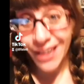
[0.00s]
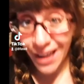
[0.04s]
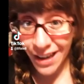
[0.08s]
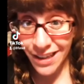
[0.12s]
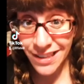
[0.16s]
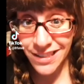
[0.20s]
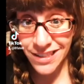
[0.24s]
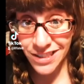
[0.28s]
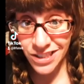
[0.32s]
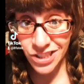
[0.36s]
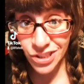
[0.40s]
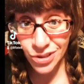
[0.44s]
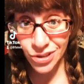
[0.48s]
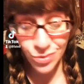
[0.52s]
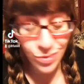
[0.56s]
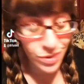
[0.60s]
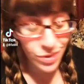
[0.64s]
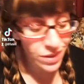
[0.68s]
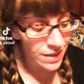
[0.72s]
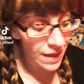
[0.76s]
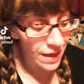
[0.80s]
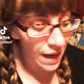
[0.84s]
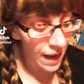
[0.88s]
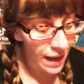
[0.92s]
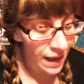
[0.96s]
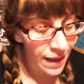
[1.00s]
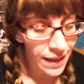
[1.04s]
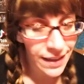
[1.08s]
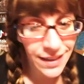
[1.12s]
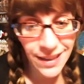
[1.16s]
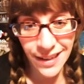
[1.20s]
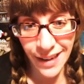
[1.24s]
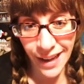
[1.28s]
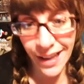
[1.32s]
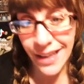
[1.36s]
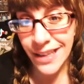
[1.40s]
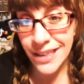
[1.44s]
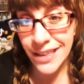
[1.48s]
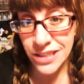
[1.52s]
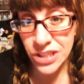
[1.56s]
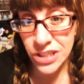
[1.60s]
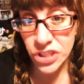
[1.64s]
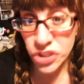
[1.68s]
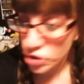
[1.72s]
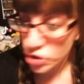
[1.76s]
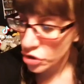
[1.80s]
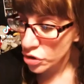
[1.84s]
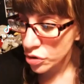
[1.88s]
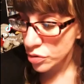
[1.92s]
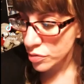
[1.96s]
Tuesday. Today is
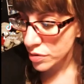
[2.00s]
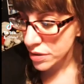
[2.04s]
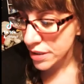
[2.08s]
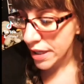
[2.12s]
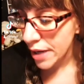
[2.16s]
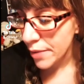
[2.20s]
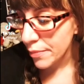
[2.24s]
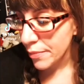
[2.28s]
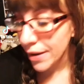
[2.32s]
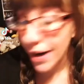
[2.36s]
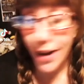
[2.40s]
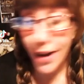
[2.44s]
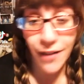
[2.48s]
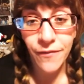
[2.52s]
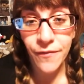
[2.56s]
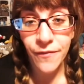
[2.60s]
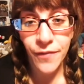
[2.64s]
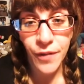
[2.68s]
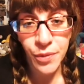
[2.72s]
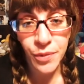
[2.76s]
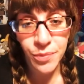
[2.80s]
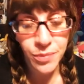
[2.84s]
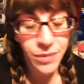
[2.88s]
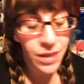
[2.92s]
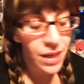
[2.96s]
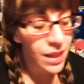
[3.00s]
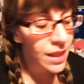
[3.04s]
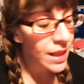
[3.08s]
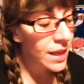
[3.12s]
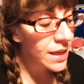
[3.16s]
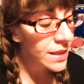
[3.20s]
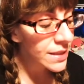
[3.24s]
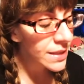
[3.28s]
Tuesday when I filmed this.